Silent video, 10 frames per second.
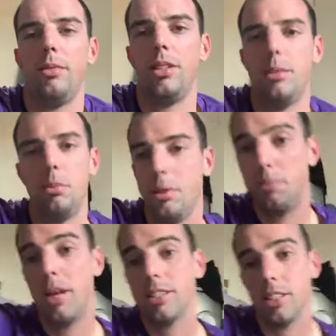It
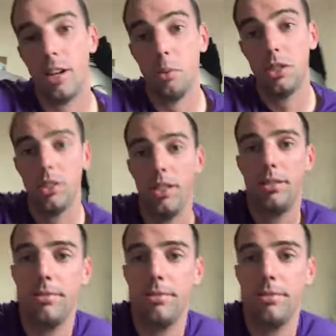depends a lot on what you eat.